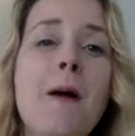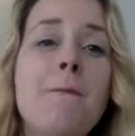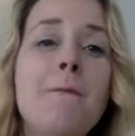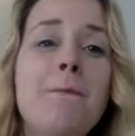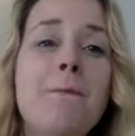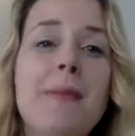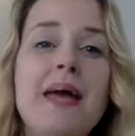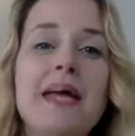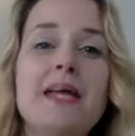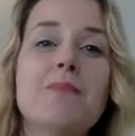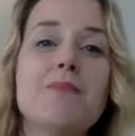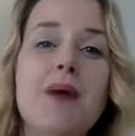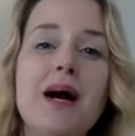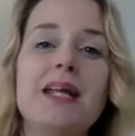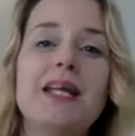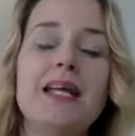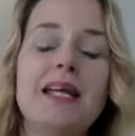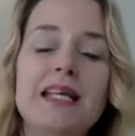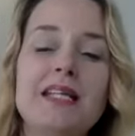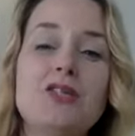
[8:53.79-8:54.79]
make
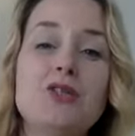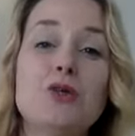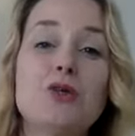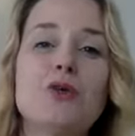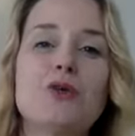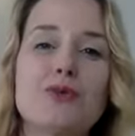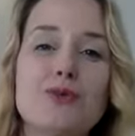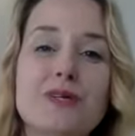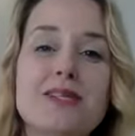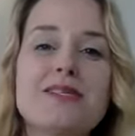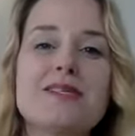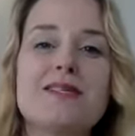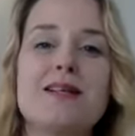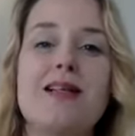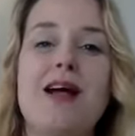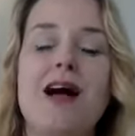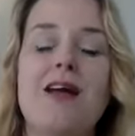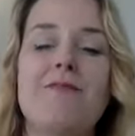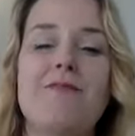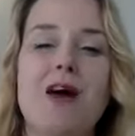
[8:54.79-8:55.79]
money into
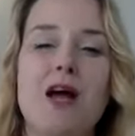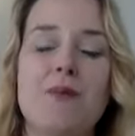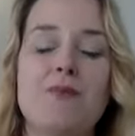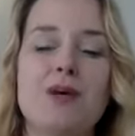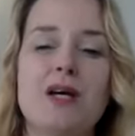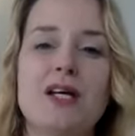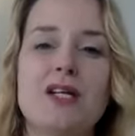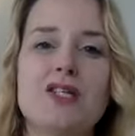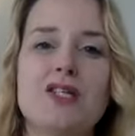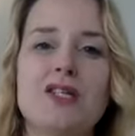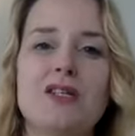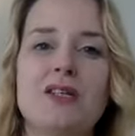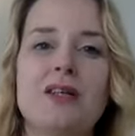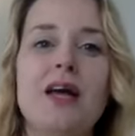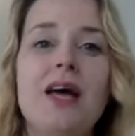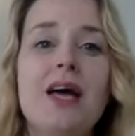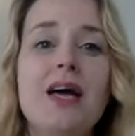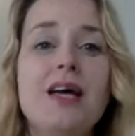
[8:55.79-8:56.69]
crystalline vibration.